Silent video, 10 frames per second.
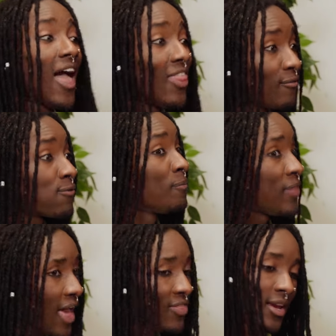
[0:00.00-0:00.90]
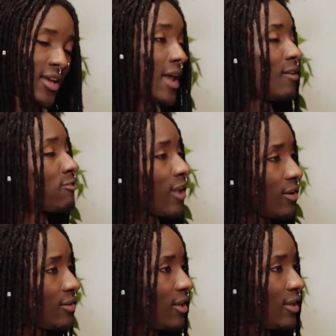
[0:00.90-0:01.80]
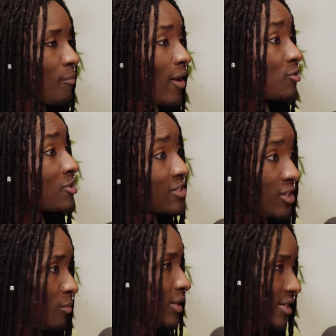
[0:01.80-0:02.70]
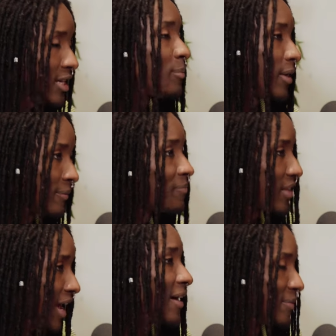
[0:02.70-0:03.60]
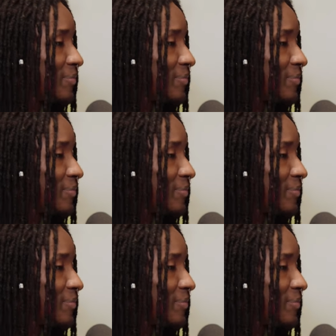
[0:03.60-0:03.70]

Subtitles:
And then from there, then it kind of can penetrate a little bit deeper. Yeah.